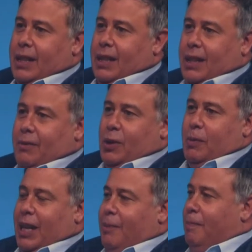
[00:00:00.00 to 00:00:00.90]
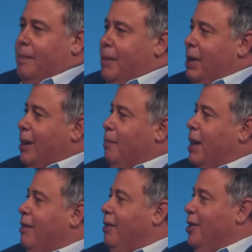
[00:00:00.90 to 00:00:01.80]
he was about a
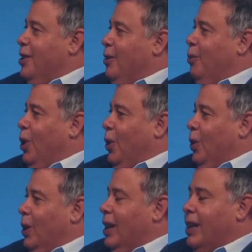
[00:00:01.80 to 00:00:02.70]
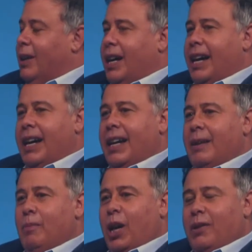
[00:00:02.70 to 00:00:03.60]
month into the role,
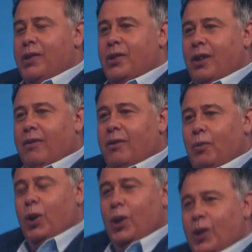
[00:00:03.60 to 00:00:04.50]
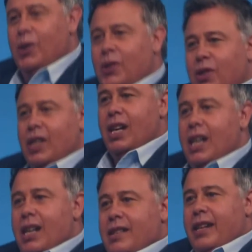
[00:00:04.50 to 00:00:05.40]
and Microsoft was
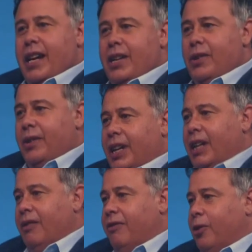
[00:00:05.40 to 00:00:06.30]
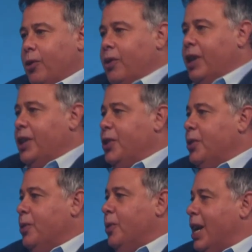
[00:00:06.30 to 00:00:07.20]
tendering for a
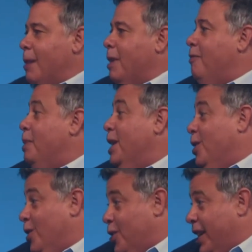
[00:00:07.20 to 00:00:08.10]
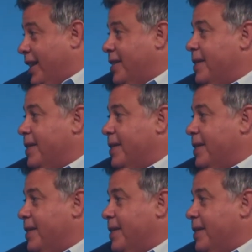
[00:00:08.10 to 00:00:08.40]
new MFP contract.